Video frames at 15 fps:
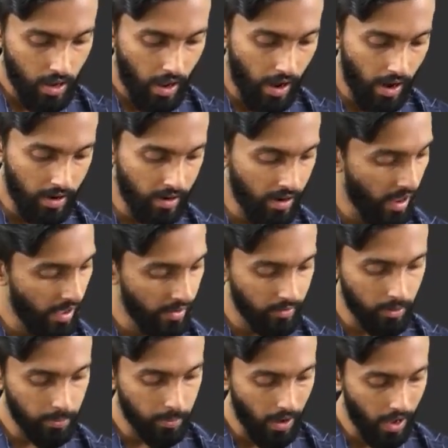and I
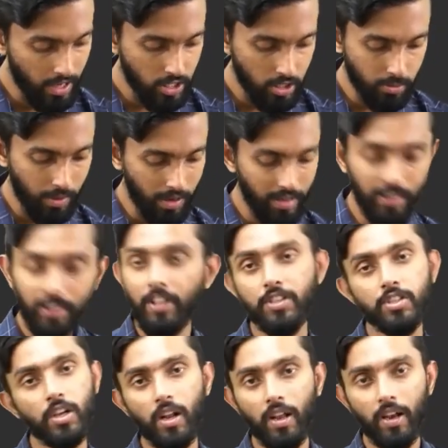will pass my
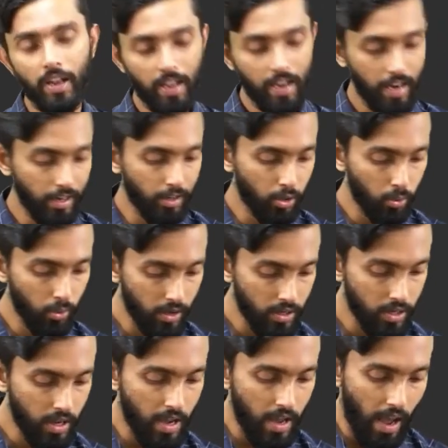integer array a to
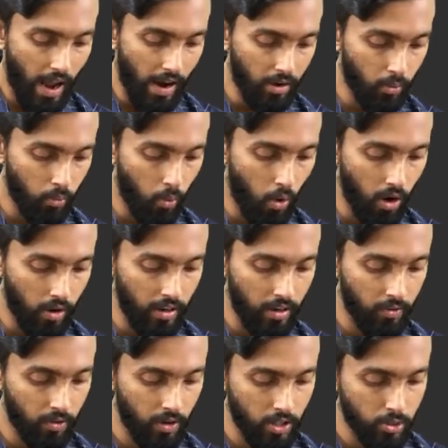it. And what
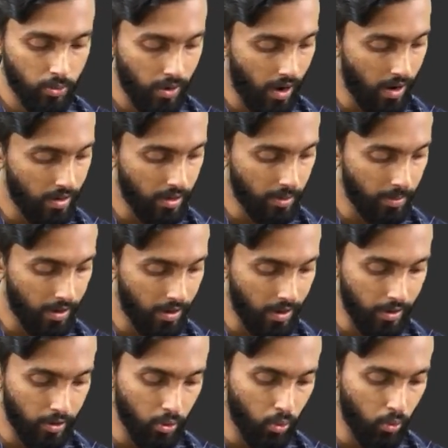inverse will
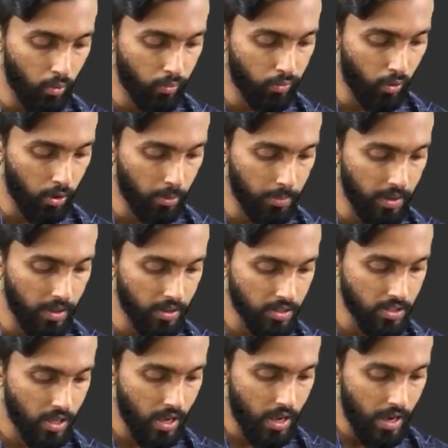ultimately do for me
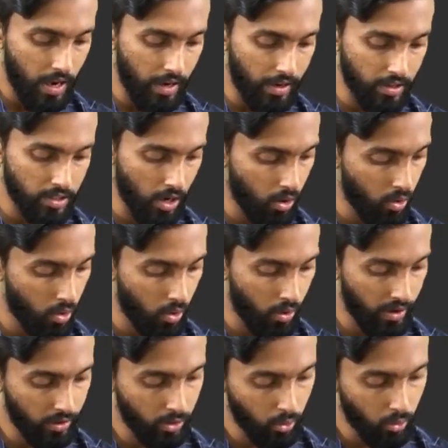is, it is now
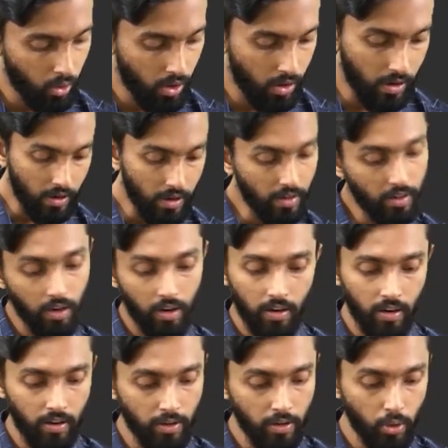going to
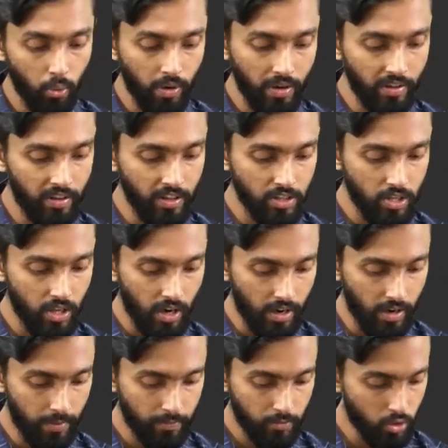return a new integer
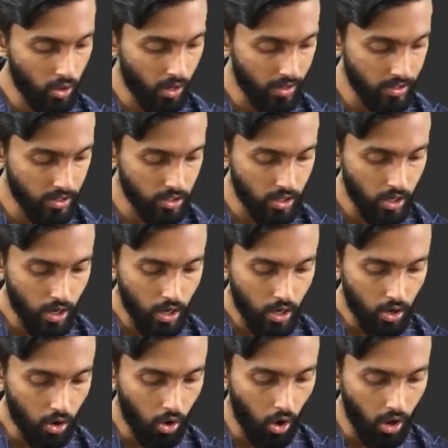array. So I will just
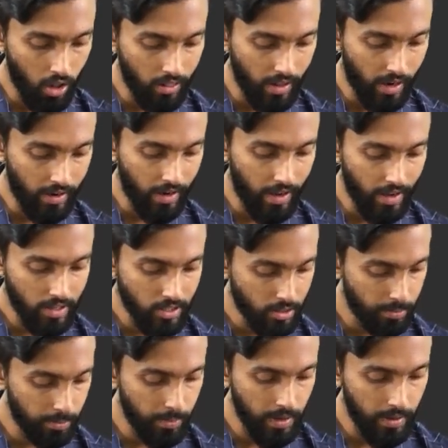call that as
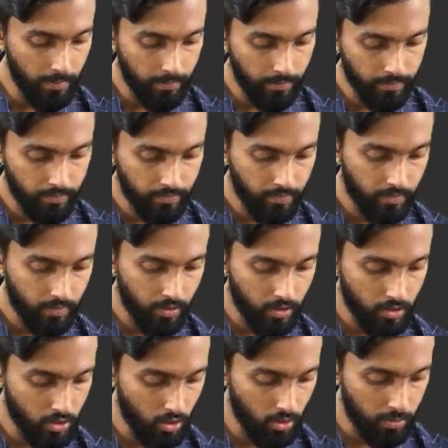b.
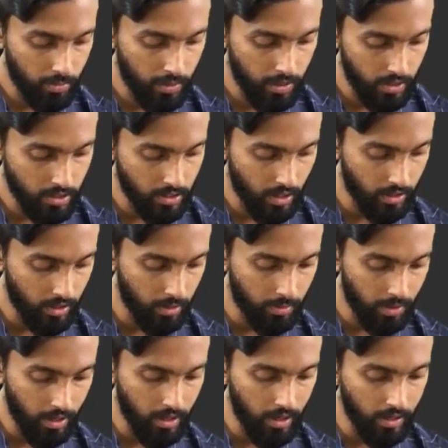So b is nothing
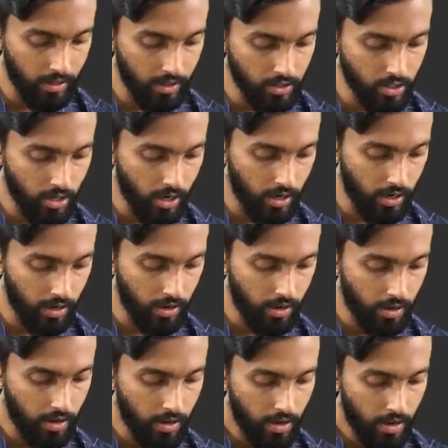but an integer array.
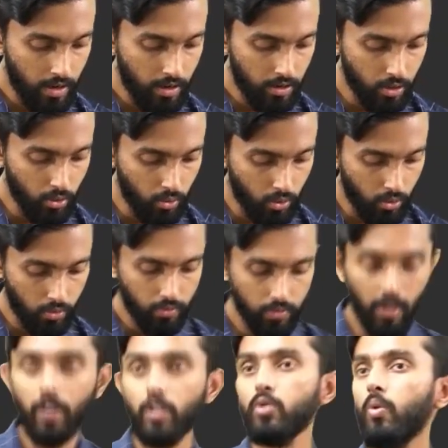You know,
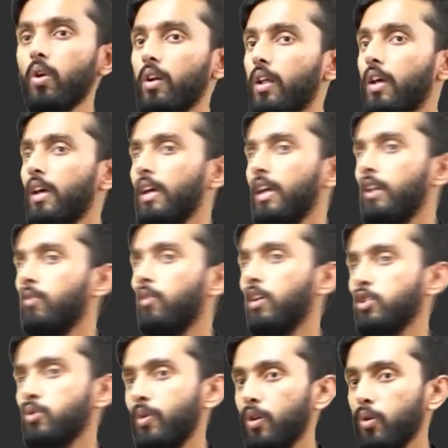that is what
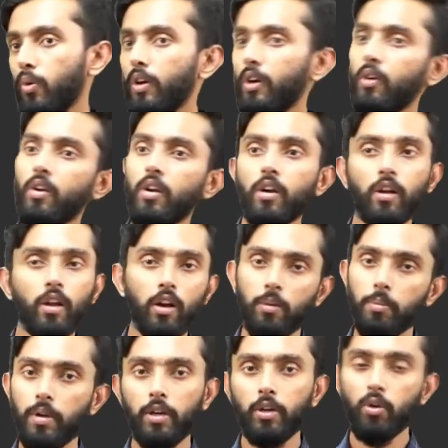inverse will do. It will
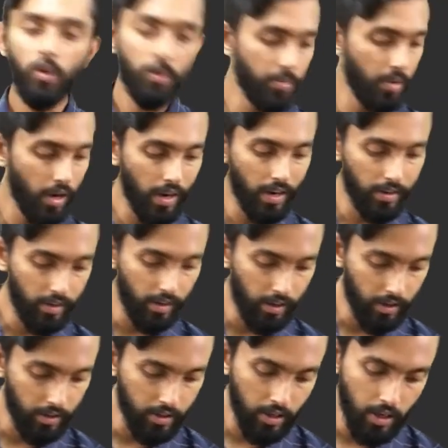return b to you, I am collecting
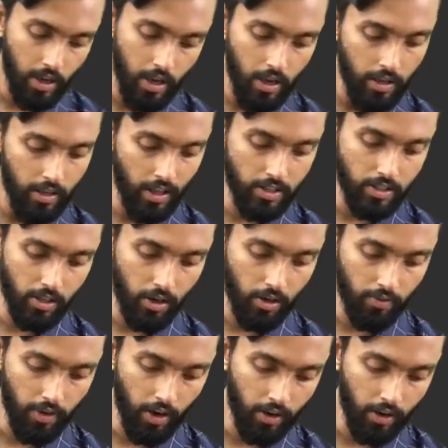it. Yes, sir, we